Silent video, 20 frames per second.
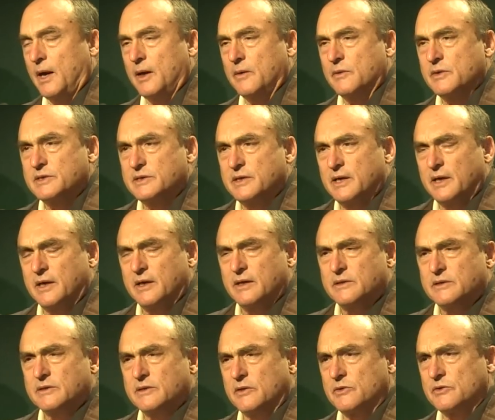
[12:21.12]
I was
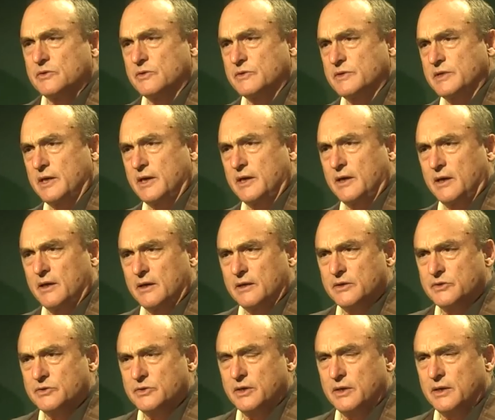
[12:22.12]
taking social
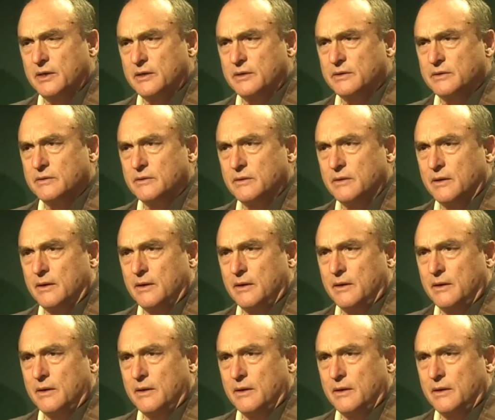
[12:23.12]
psychology and